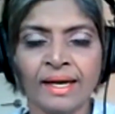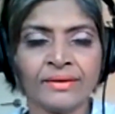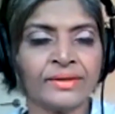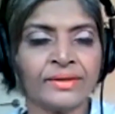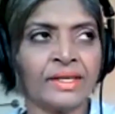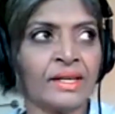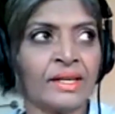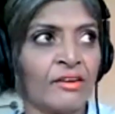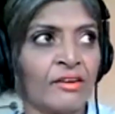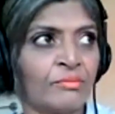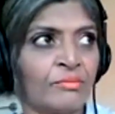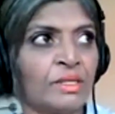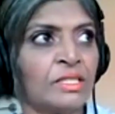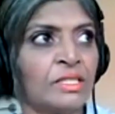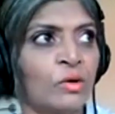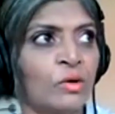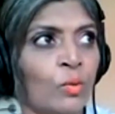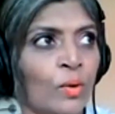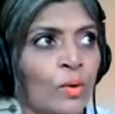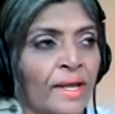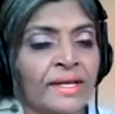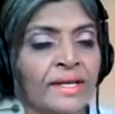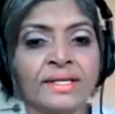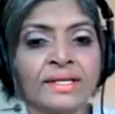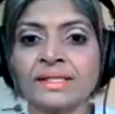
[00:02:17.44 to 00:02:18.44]
have been
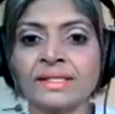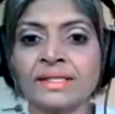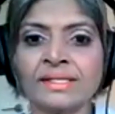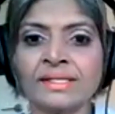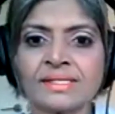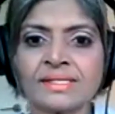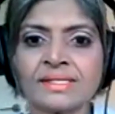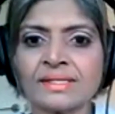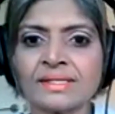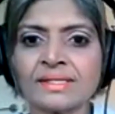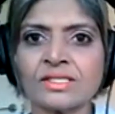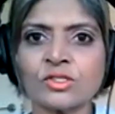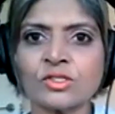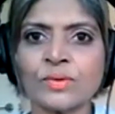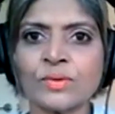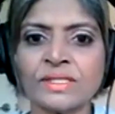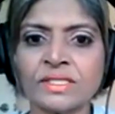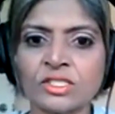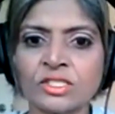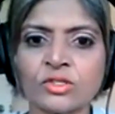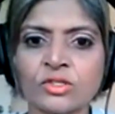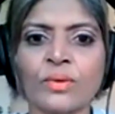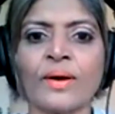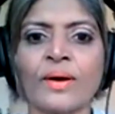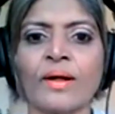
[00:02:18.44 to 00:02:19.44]
awakening since
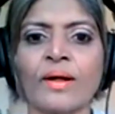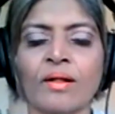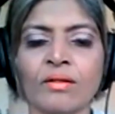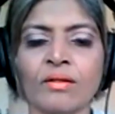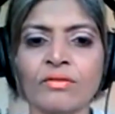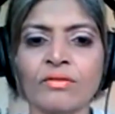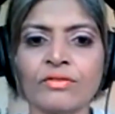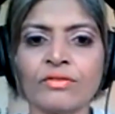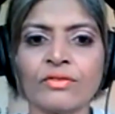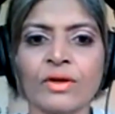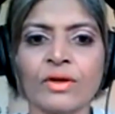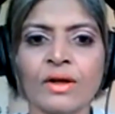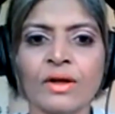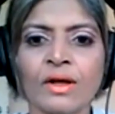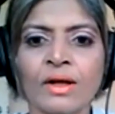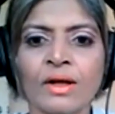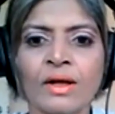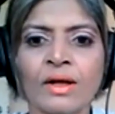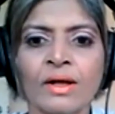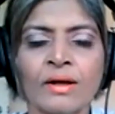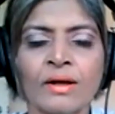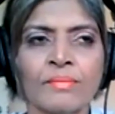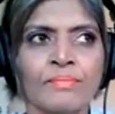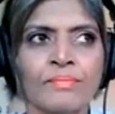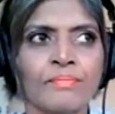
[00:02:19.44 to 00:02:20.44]
2012.
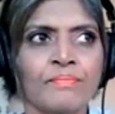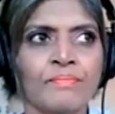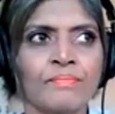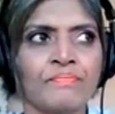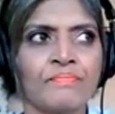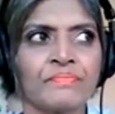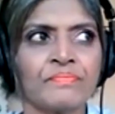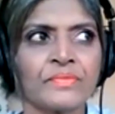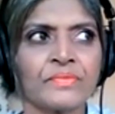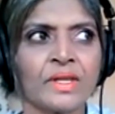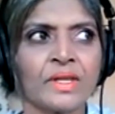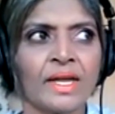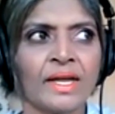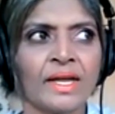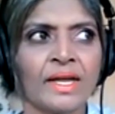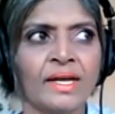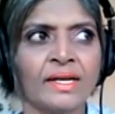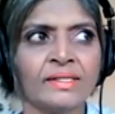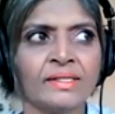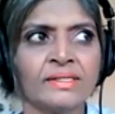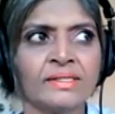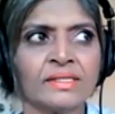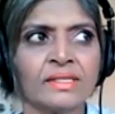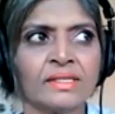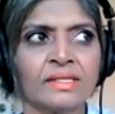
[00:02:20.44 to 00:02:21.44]

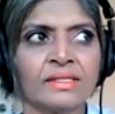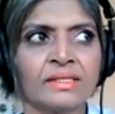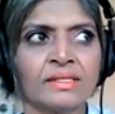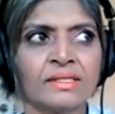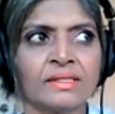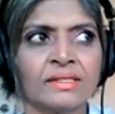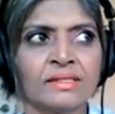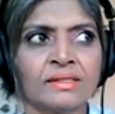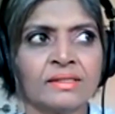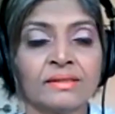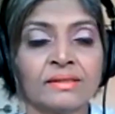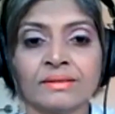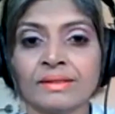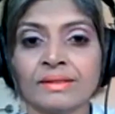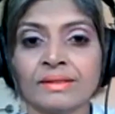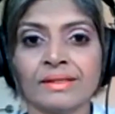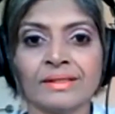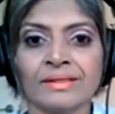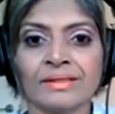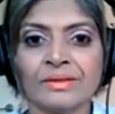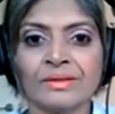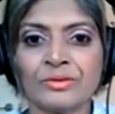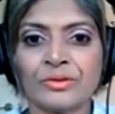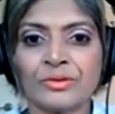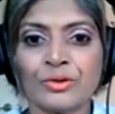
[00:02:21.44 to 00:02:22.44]
And
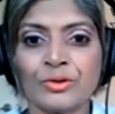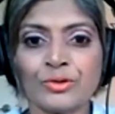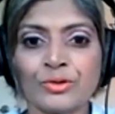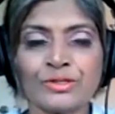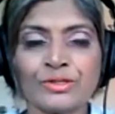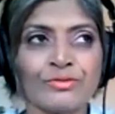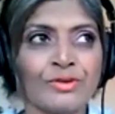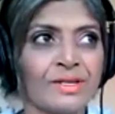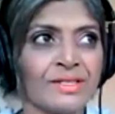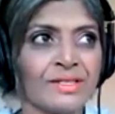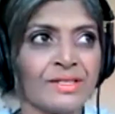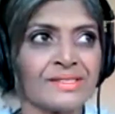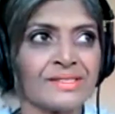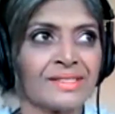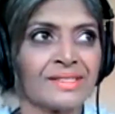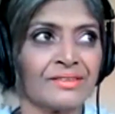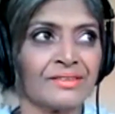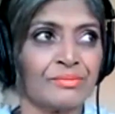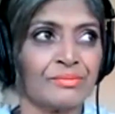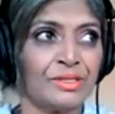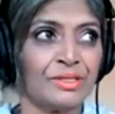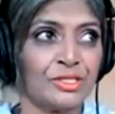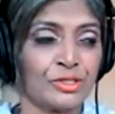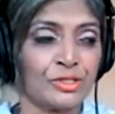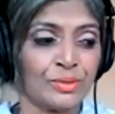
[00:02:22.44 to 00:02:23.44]
those of us that
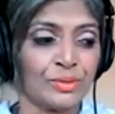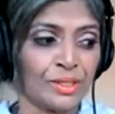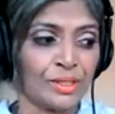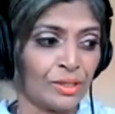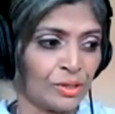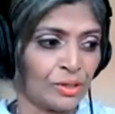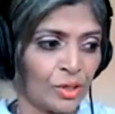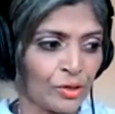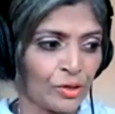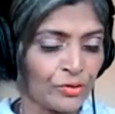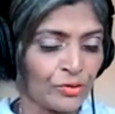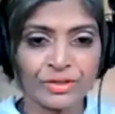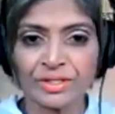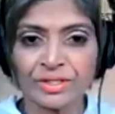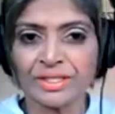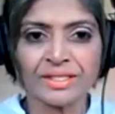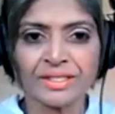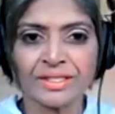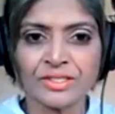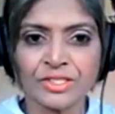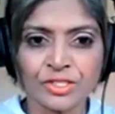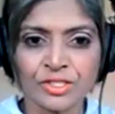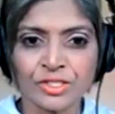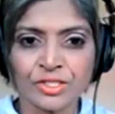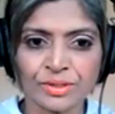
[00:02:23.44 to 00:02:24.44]
have been doing a lot of the
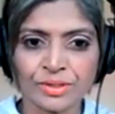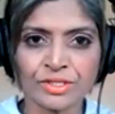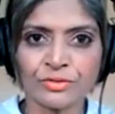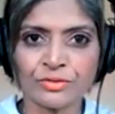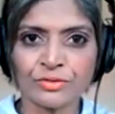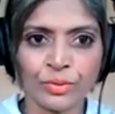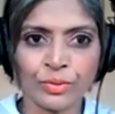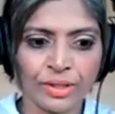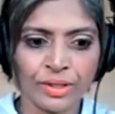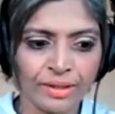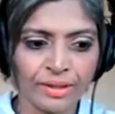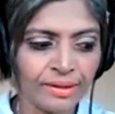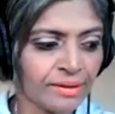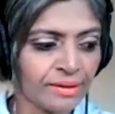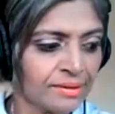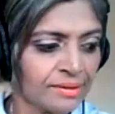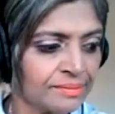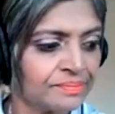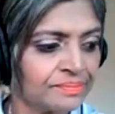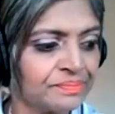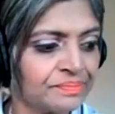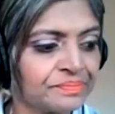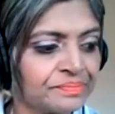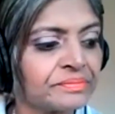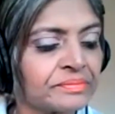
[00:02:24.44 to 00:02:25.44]
intuitive work,
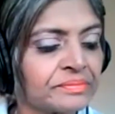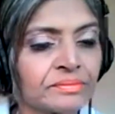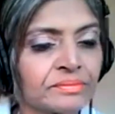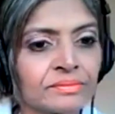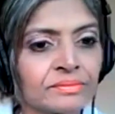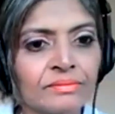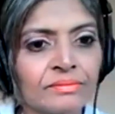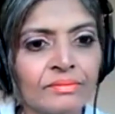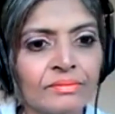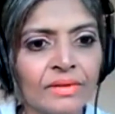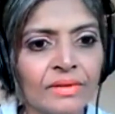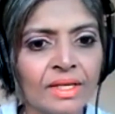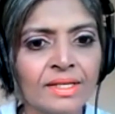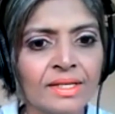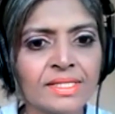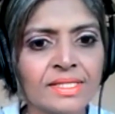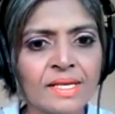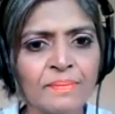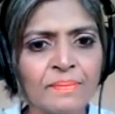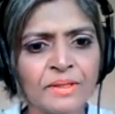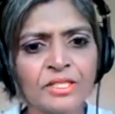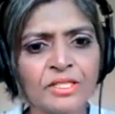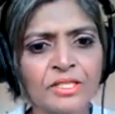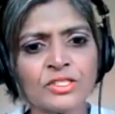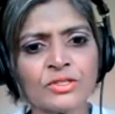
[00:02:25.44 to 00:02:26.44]
it's
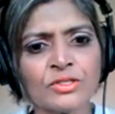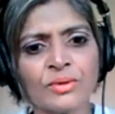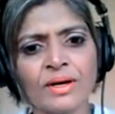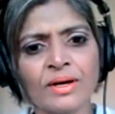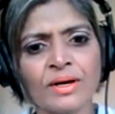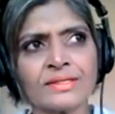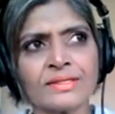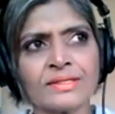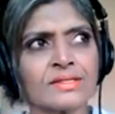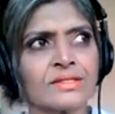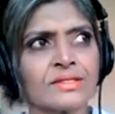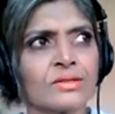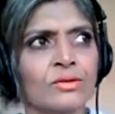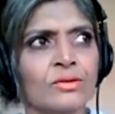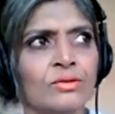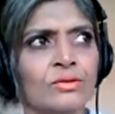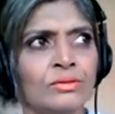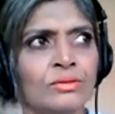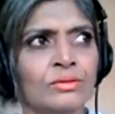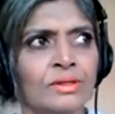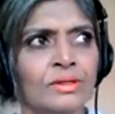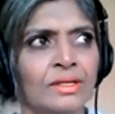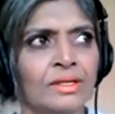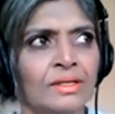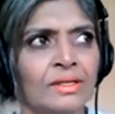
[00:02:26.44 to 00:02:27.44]
happening to us.
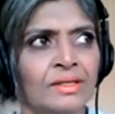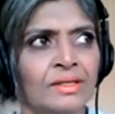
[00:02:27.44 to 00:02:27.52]
So